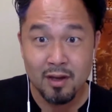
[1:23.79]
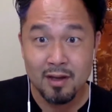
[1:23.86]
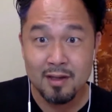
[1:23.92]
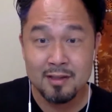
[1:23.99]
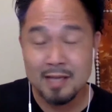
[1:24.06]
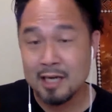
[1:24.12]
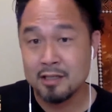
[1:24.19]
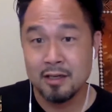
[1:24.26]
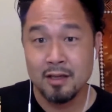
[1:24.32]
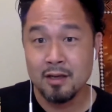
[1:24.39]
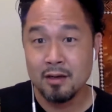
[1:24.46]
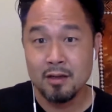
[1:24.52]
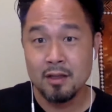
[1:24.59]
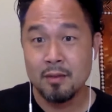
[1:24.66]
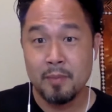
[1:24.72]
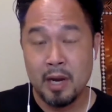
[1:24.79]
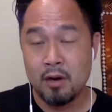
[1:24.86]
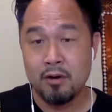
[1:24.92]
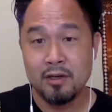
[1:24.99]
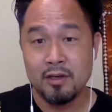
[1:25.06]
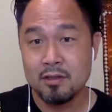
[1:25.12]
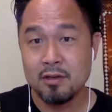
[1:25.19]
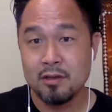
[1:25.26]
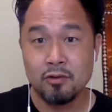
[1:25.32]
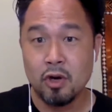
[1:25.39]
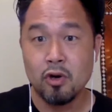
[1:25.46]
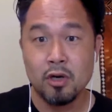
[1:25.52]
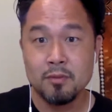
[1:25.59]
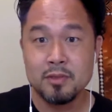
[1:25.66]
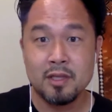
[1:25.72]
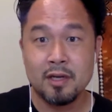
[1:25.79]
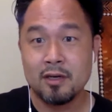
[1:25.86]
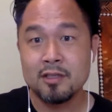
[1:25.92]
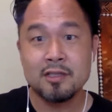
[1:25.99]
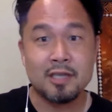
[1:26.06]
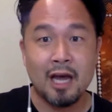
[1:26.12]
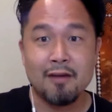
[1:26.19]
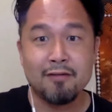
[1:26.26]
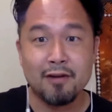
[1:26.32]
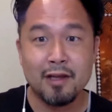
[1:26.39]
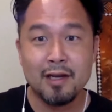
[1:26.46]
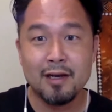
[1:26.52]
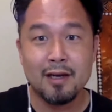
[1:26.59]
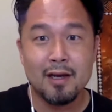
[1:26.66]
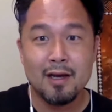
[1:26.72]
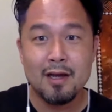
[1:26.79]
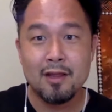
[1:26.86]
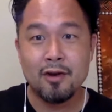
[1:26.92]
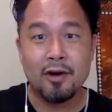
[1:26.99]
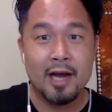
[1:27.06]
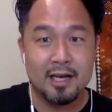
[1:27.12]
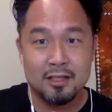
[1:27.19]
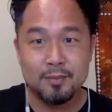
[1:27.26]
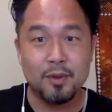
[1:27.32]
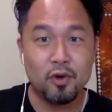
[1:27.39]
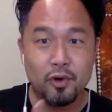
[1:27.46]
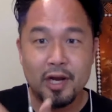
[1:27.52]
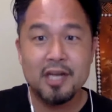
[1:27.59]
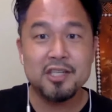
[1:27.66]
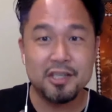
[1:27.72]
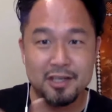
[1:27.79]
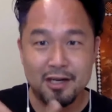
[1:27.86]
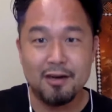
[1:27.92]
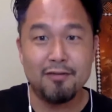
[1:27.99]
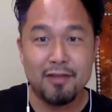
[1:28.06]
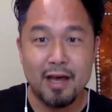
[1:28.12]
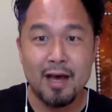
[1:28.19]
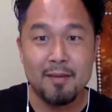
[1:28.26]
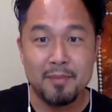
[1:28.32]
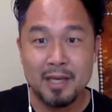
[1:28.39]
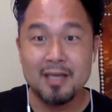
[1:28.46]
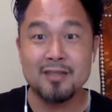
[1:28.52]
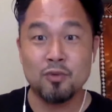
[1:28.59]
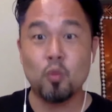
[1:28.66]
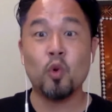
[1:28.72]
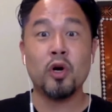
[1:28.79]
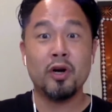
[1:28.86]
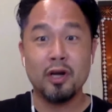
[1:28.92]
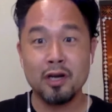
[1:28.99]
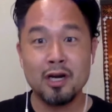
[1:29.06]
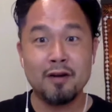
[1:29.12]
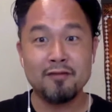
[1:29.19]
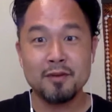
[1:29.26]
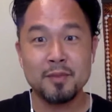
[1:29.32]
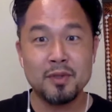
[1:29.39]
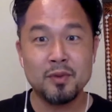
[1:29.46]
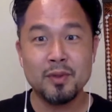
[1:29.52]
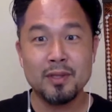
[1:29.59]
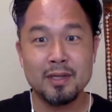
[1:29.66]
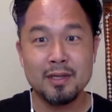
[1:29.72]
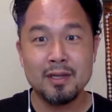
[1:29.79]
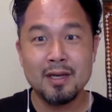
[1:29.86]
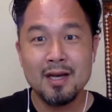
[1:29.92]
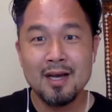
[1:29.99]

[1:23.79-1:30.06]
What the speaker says: It's actually the parents, the grown-ups, that are stifling their exploration of that because we're uncomfortable with it,